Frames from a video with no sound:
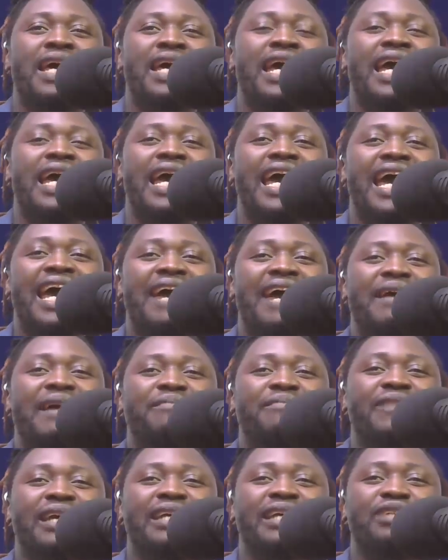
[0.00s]

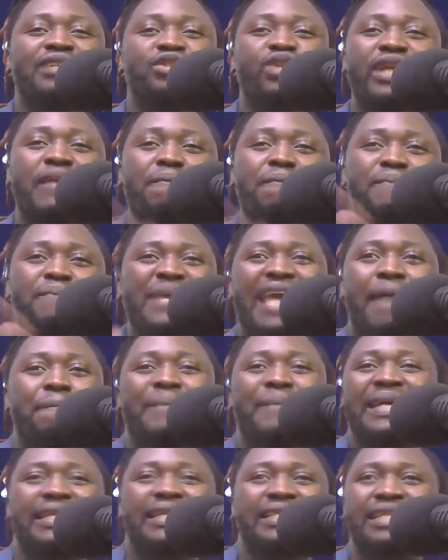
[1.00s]
it shouldn't be a
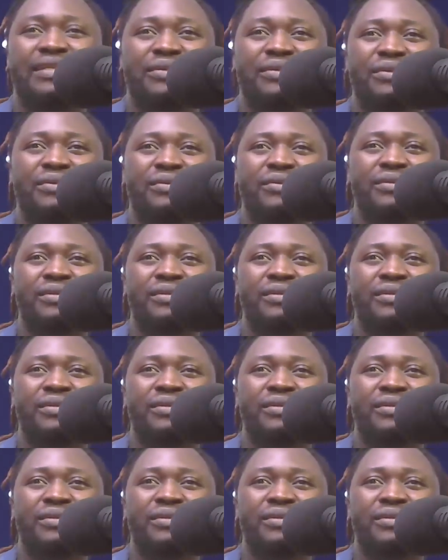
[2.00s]
big deal.